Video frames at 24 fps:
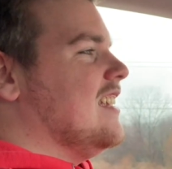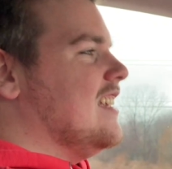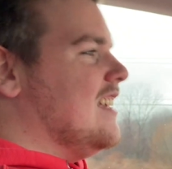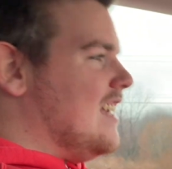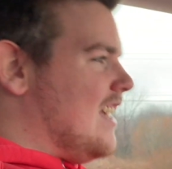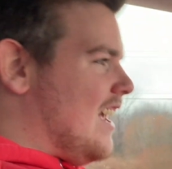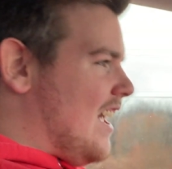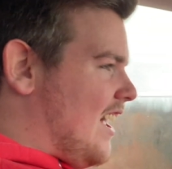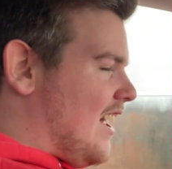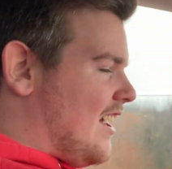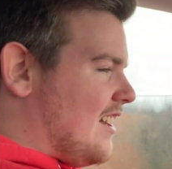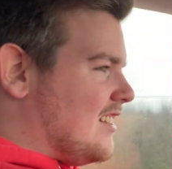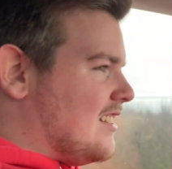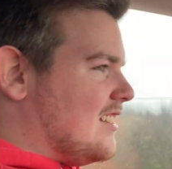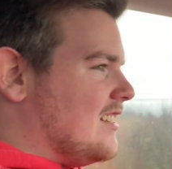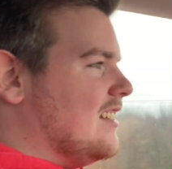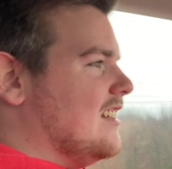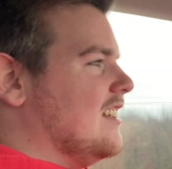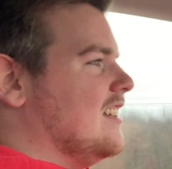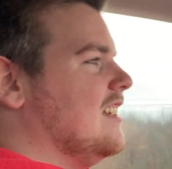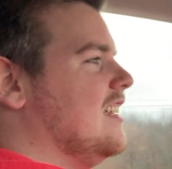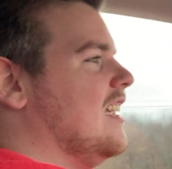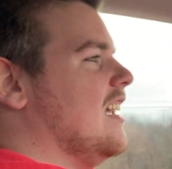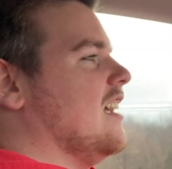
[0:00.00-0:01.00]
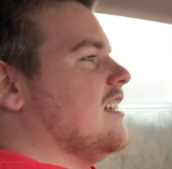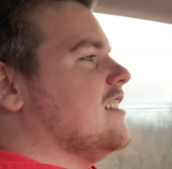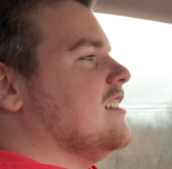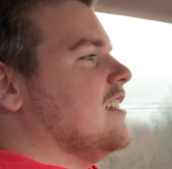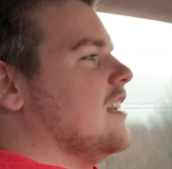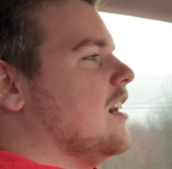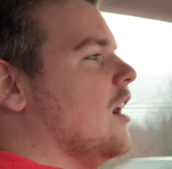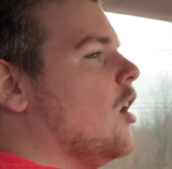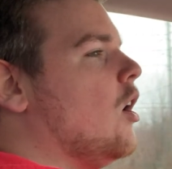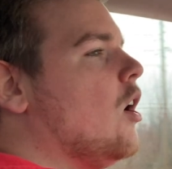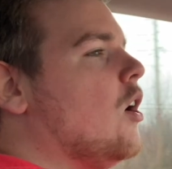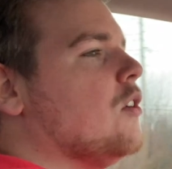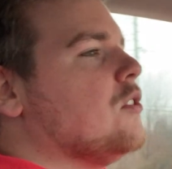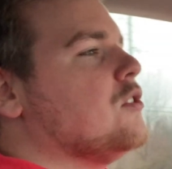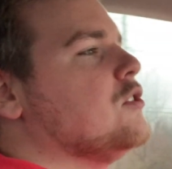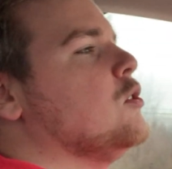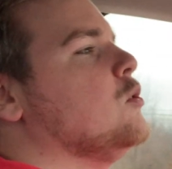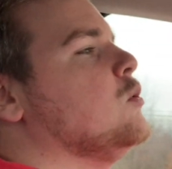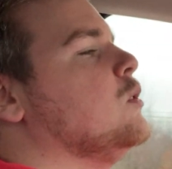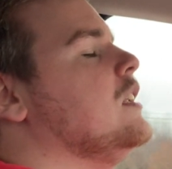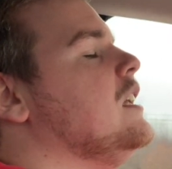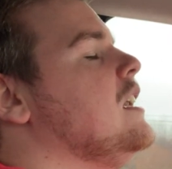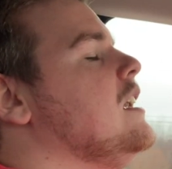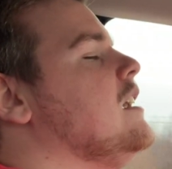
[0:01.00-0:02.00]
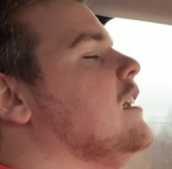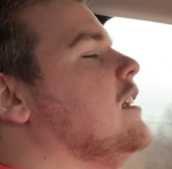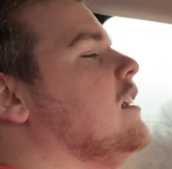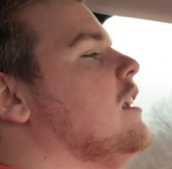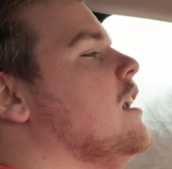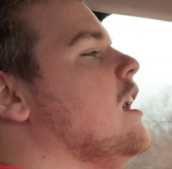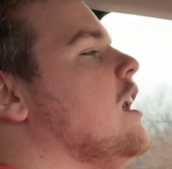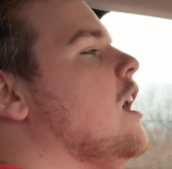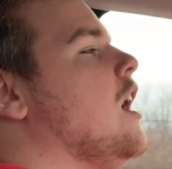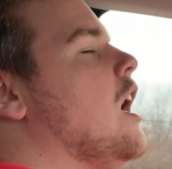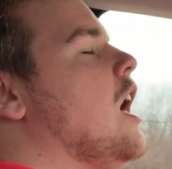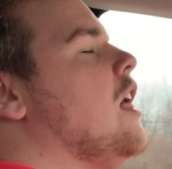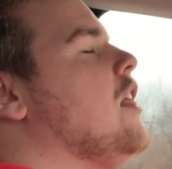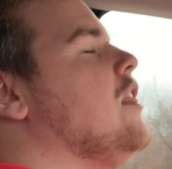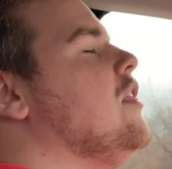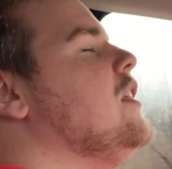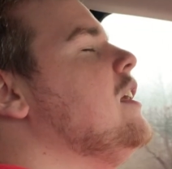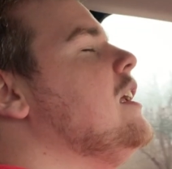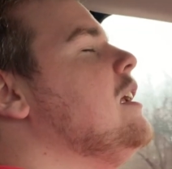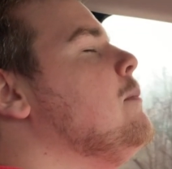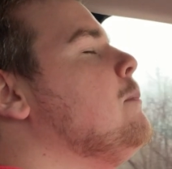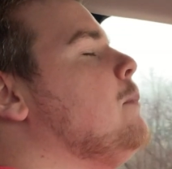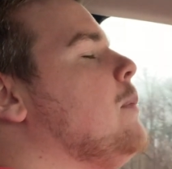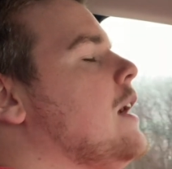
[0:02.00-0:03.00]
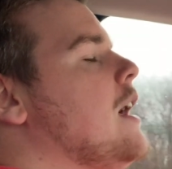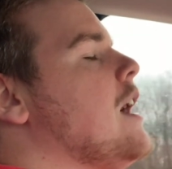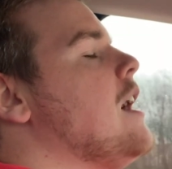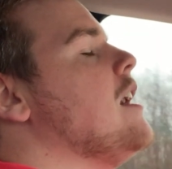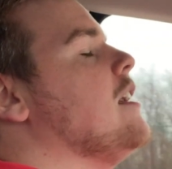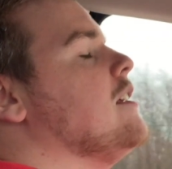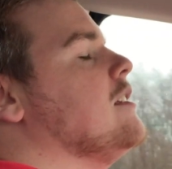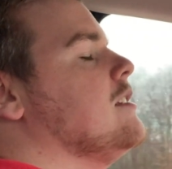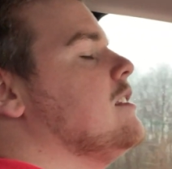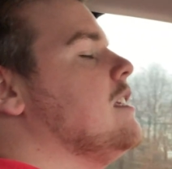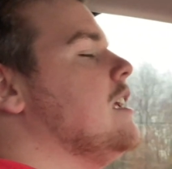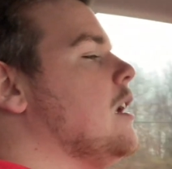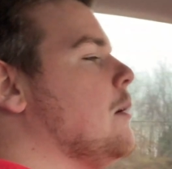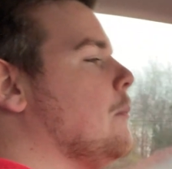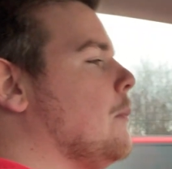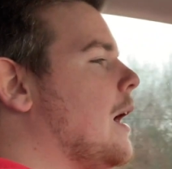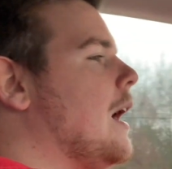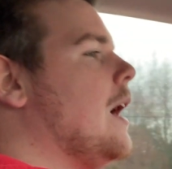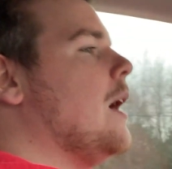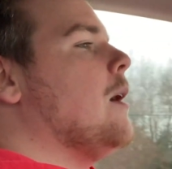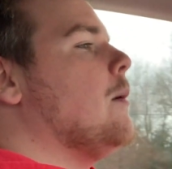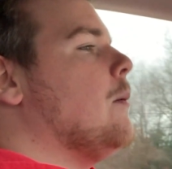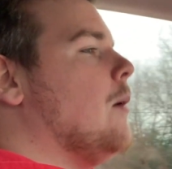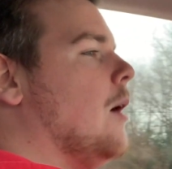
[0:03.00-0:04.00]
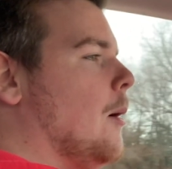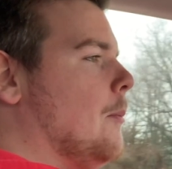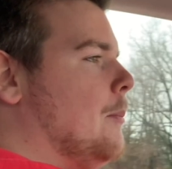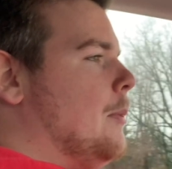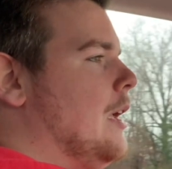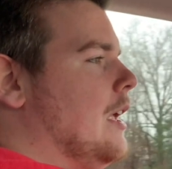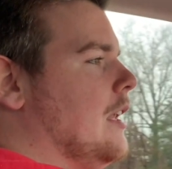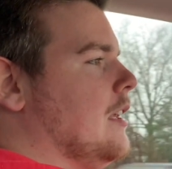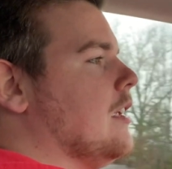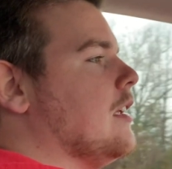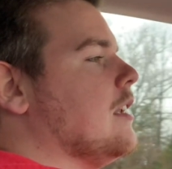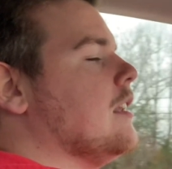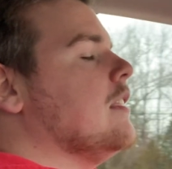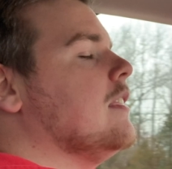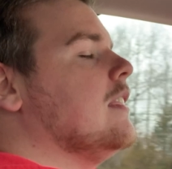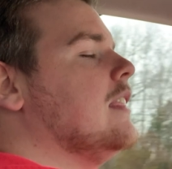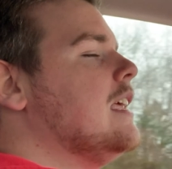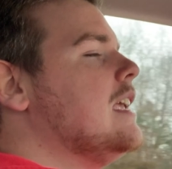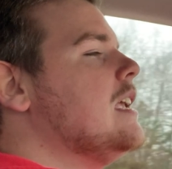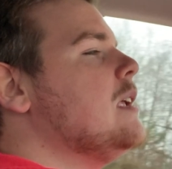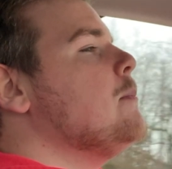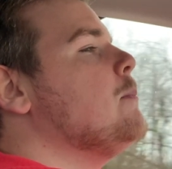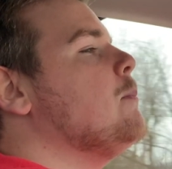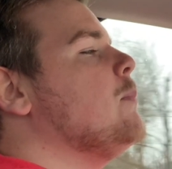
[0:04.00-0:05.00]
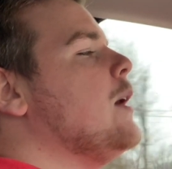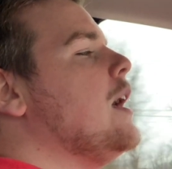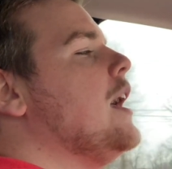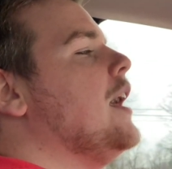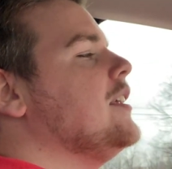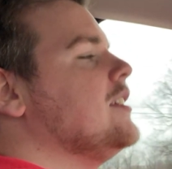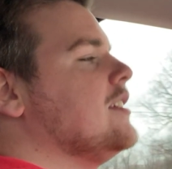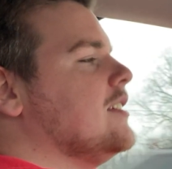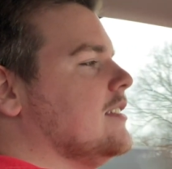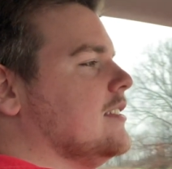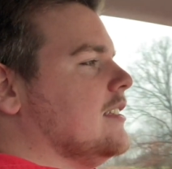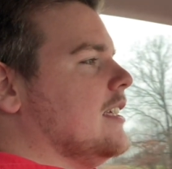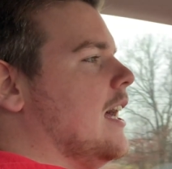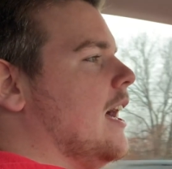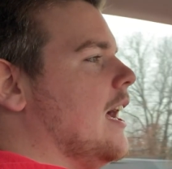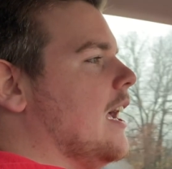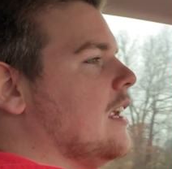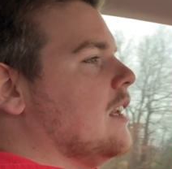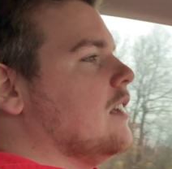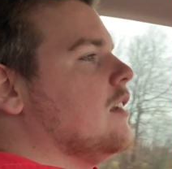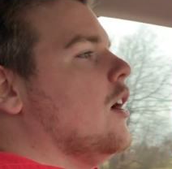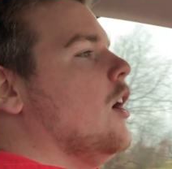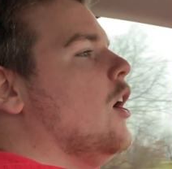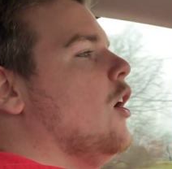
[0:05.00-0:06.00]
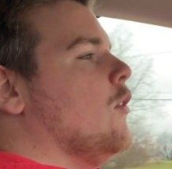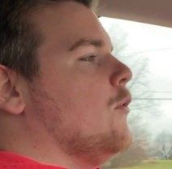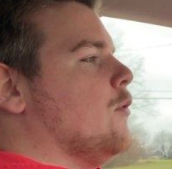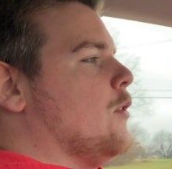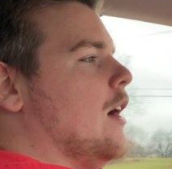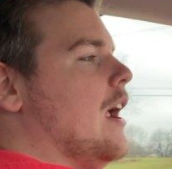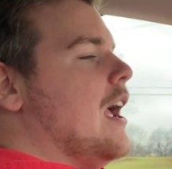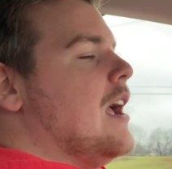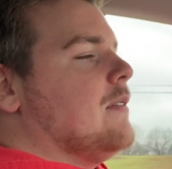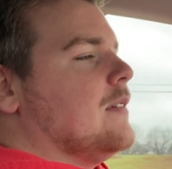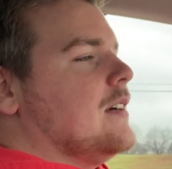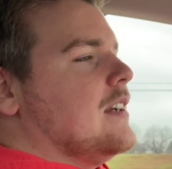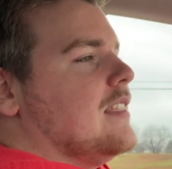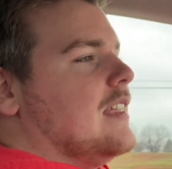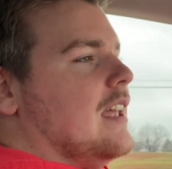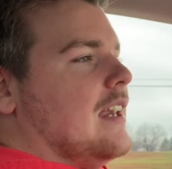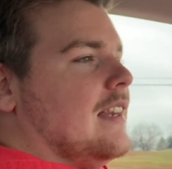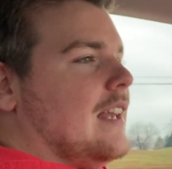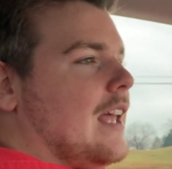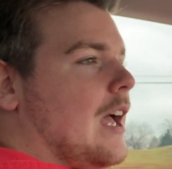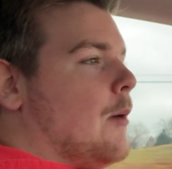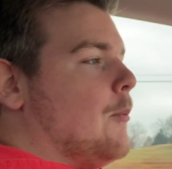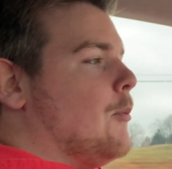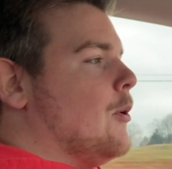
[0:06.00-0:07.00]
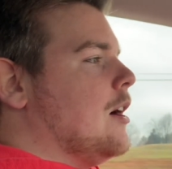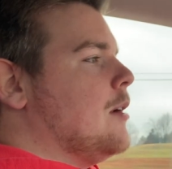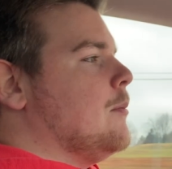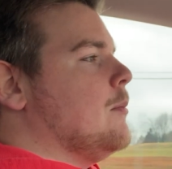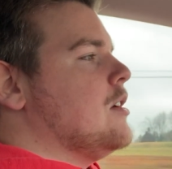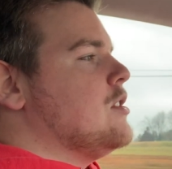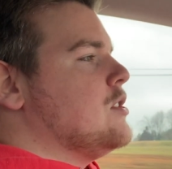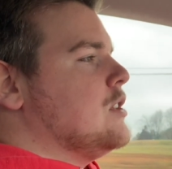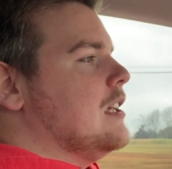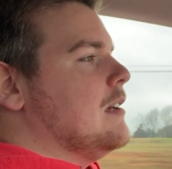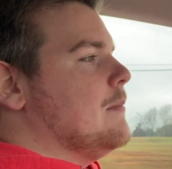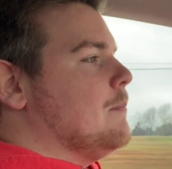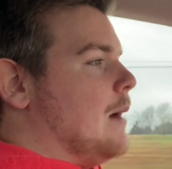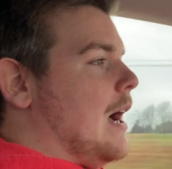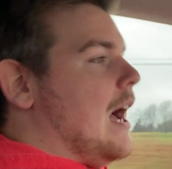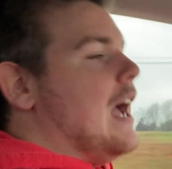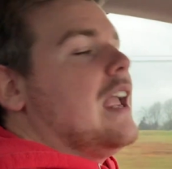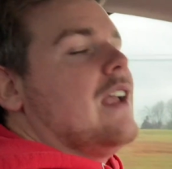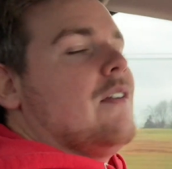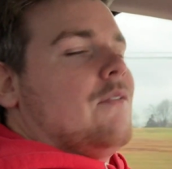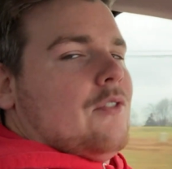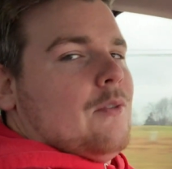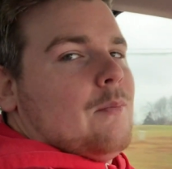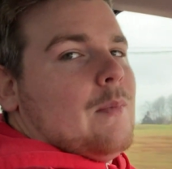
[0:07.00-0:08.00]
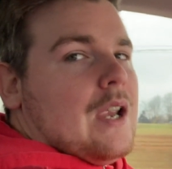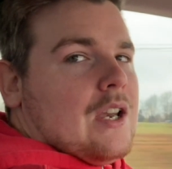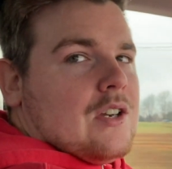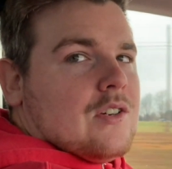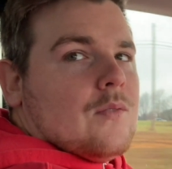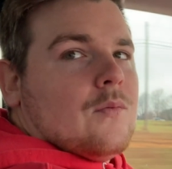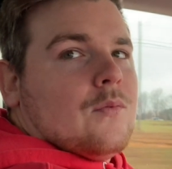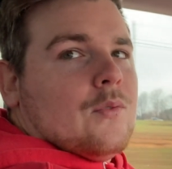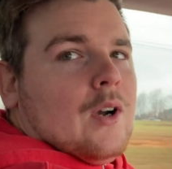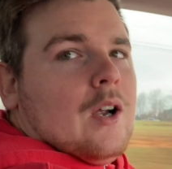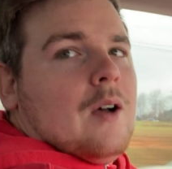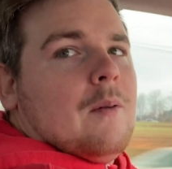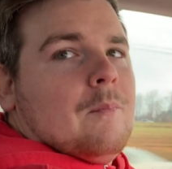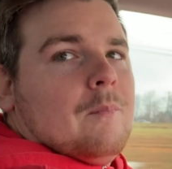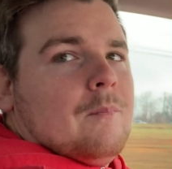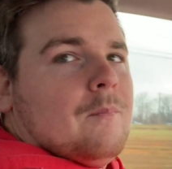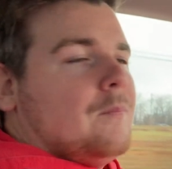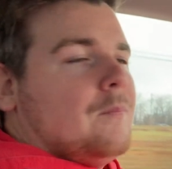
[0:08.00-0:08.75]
Yes. And I'll also link the best, in my opinion, the best site for everything that I pretty much get my information from.